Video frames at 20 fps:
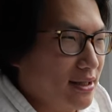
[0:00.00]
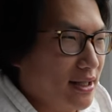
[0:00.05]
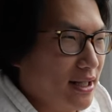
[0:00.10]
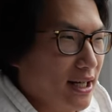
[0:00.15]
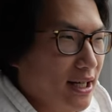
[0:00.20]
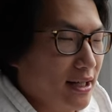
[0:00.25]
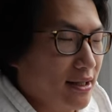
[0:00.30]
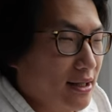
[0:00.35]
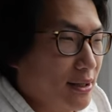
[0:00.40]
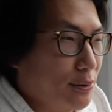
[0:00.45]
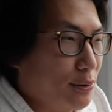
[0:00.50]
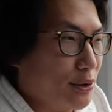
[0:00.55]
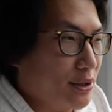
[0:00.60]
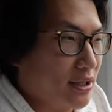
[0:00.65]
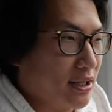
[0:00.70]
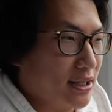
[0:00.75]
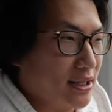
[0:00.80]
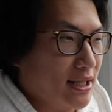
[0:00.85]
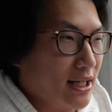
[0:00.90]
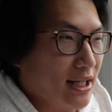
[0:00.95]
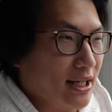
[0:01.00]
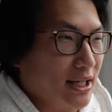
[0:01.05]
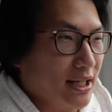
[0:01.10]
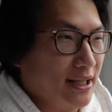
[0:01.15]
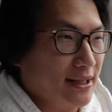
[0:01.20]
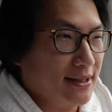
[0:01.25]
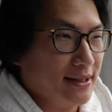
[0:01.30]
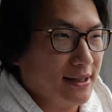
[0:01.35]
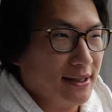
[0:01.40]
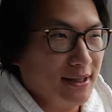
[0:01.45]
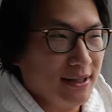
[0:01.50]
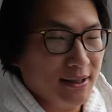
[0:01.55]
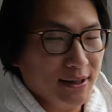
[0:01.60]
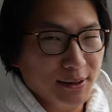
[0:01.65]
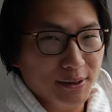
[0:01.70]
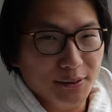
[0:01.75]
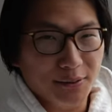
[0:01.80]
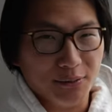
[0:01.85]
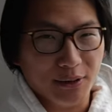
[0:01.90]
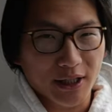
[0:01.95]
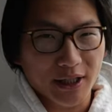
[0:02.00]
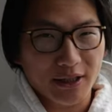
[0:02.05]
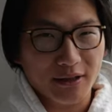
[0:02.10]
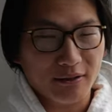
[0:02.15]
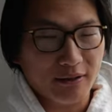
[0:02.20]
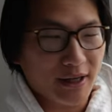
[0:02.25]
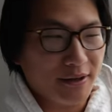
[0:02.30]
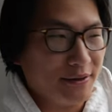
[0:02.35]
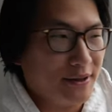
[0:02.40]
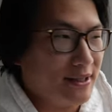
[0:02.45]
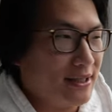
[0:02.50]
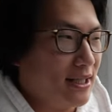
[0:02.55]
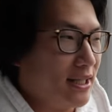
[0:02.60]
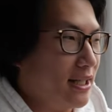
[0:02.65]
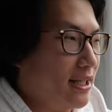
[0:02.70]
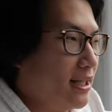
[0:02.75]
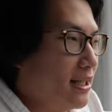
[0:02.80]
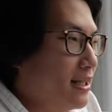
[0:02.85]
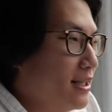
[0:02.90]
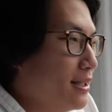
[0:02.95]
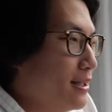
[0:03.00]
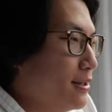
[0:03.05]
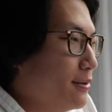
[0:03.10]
Today, I think we're just gonna take it easy, wander around the city,